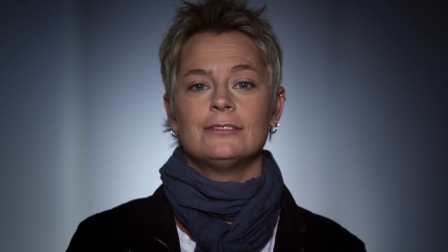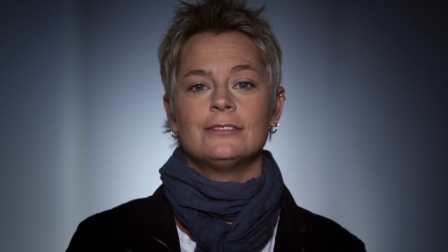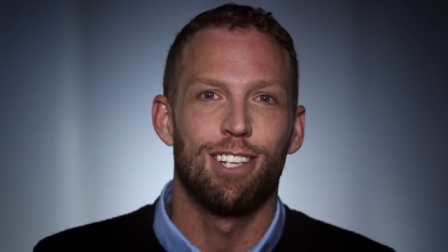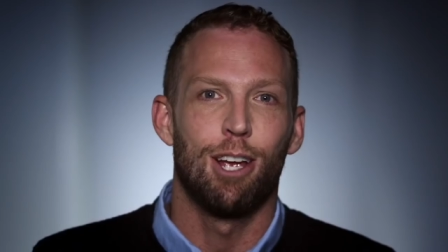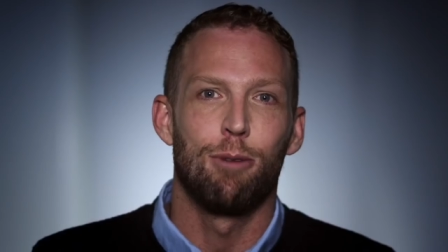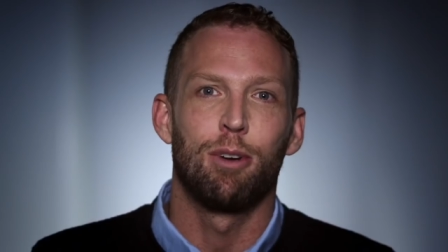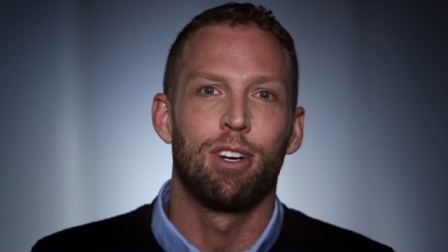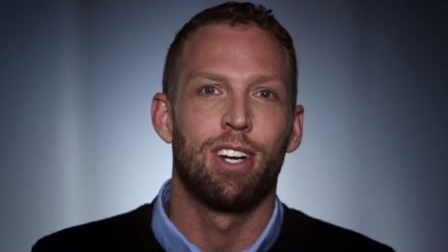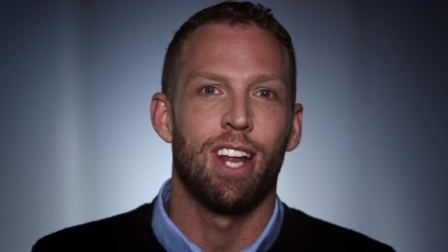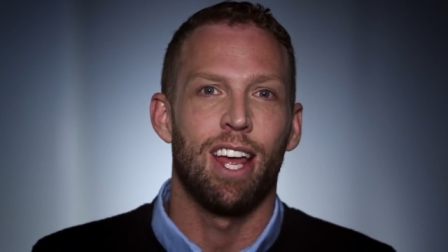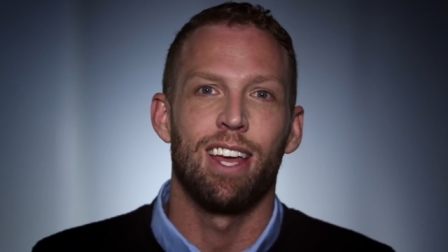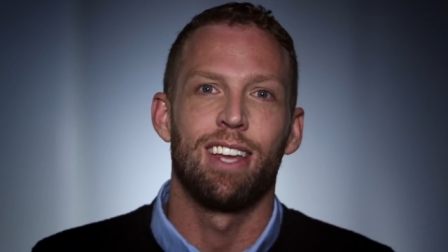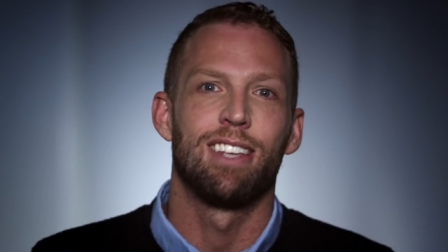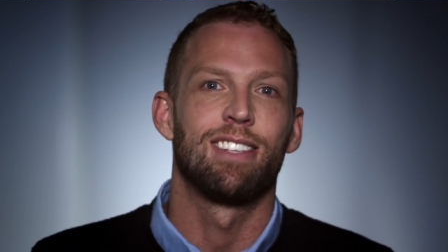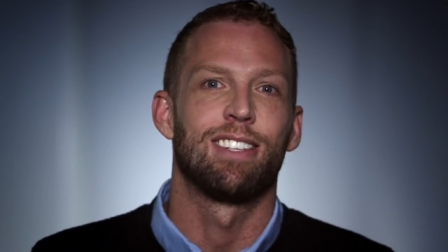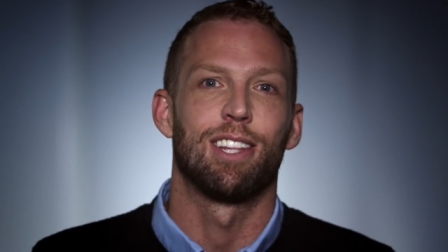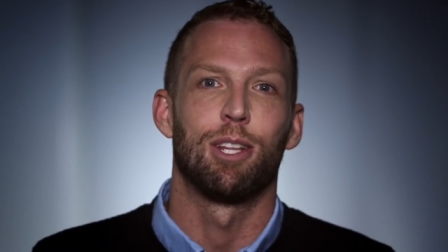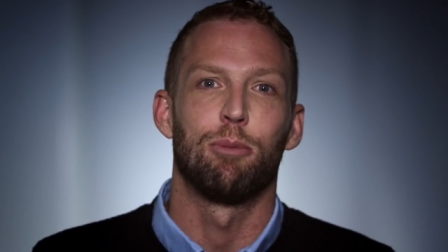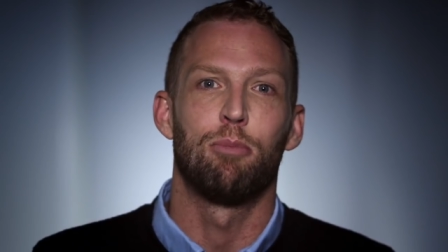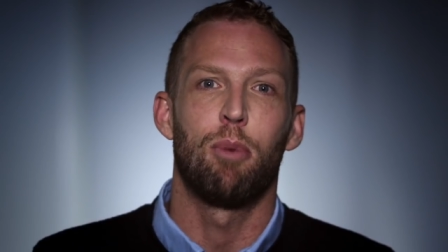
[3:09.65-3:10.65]
Summer
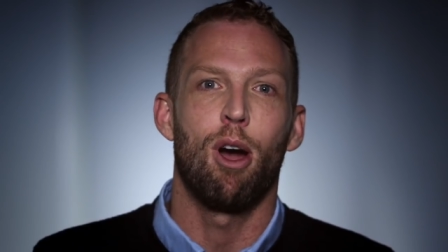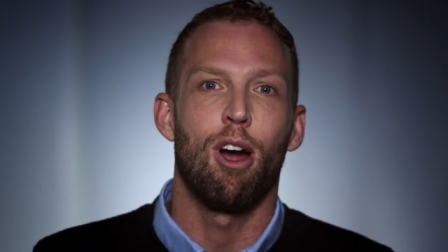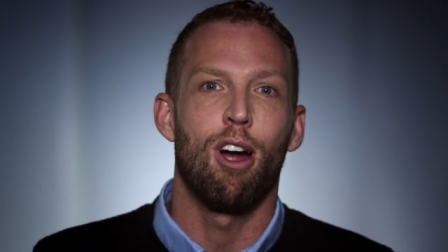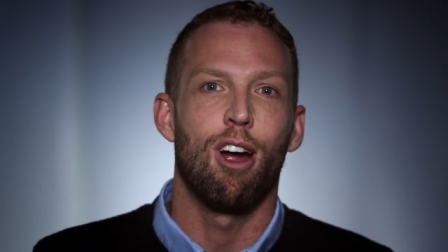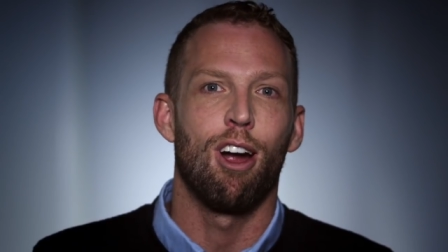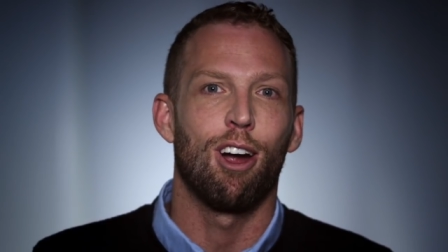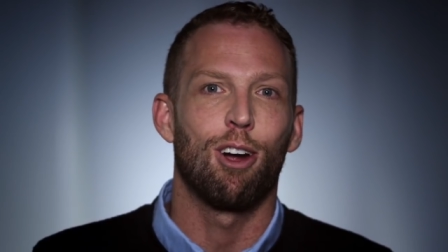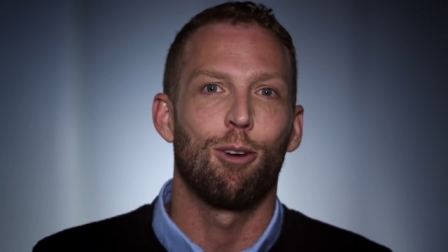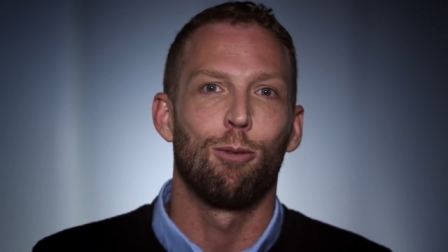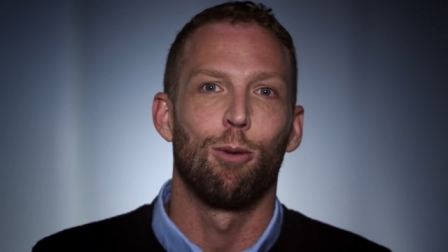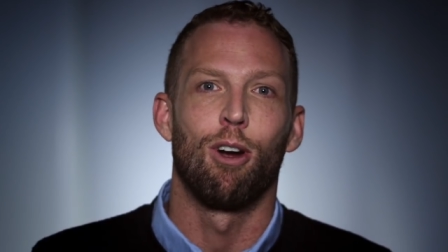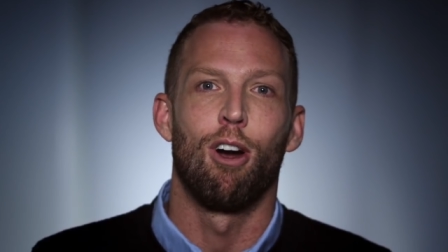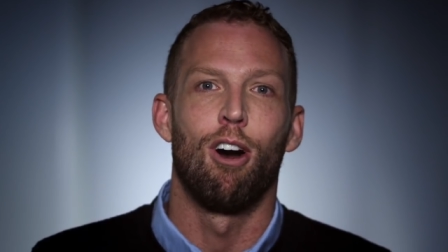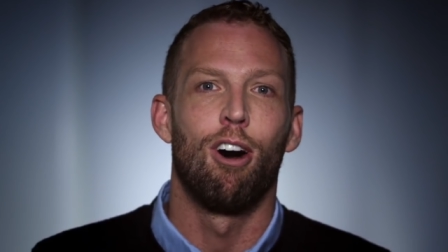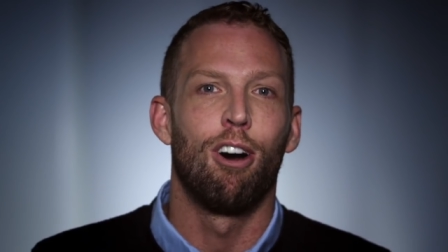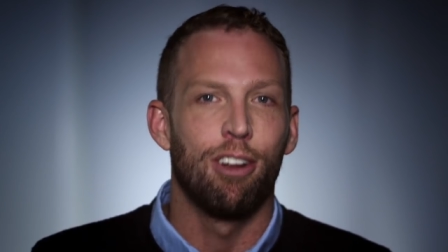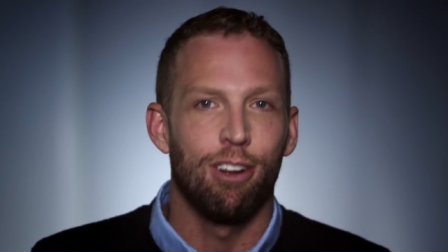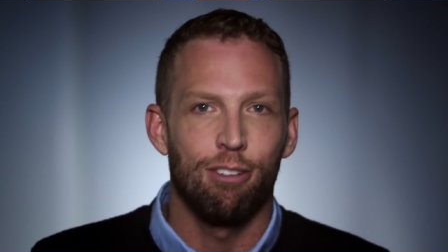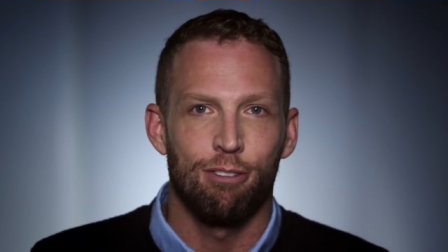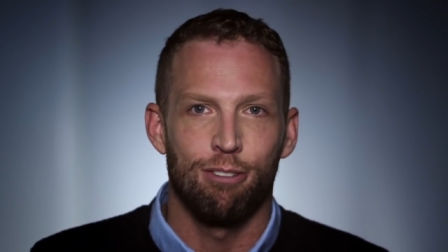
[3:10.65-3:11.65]
days at the park where
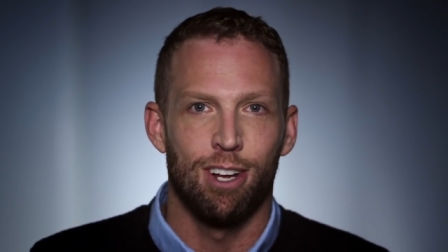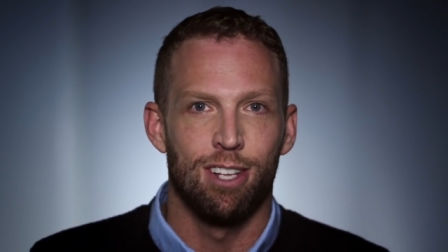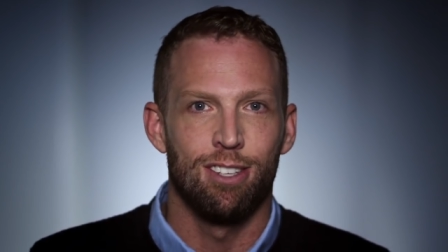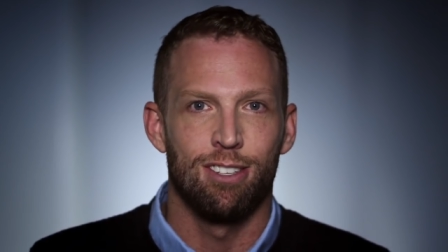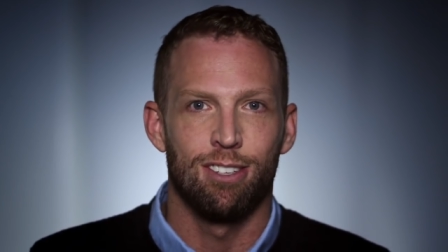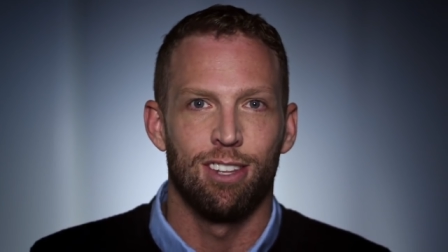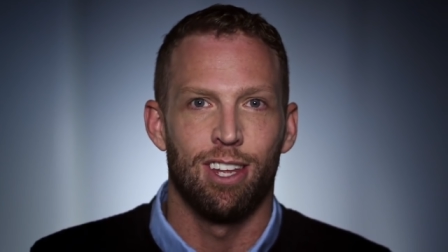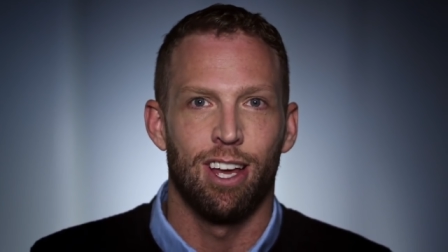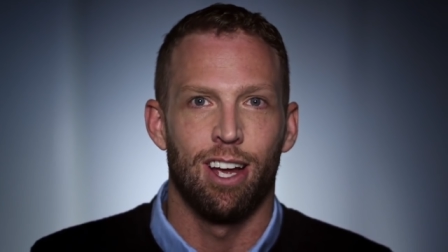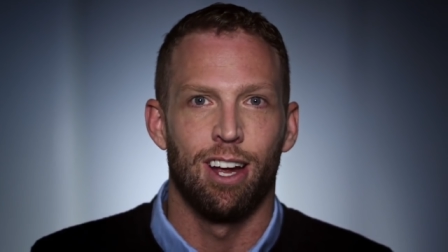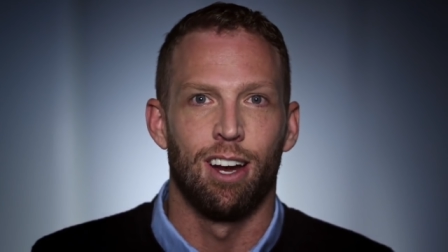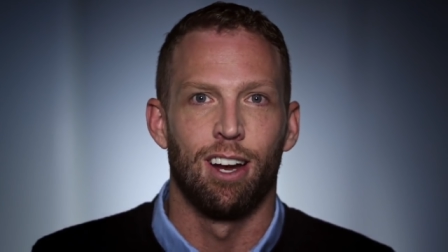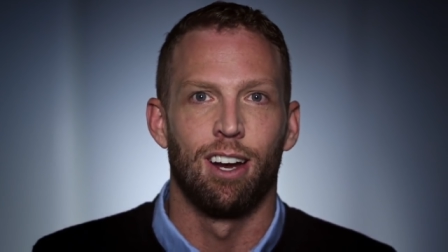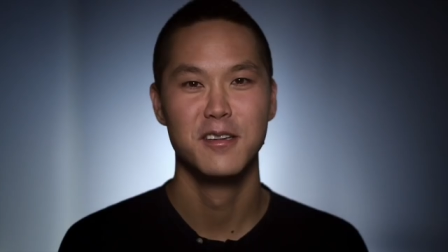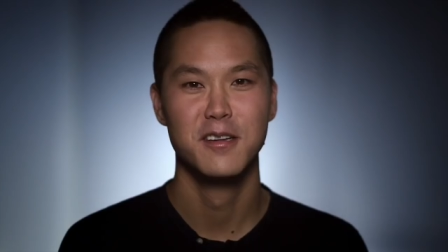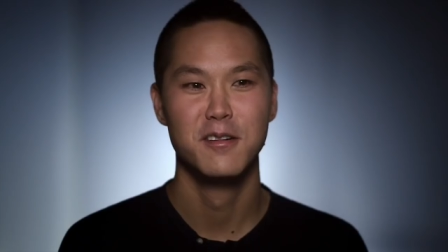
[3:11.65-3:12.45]
all your friends are there.